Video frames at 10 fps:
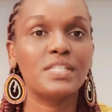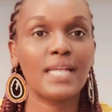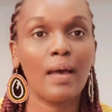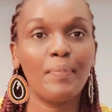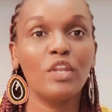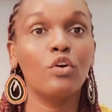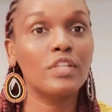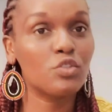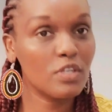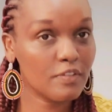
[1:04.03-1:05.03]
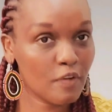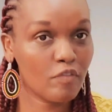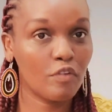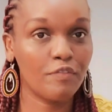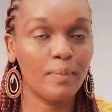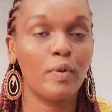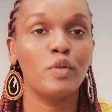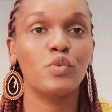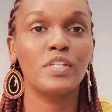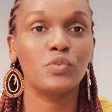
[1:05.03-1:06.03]
which is happening on the 25th of
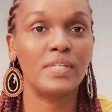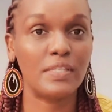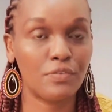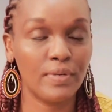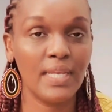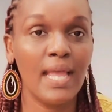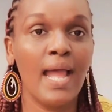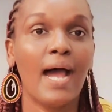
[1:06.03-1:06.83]
February 2023,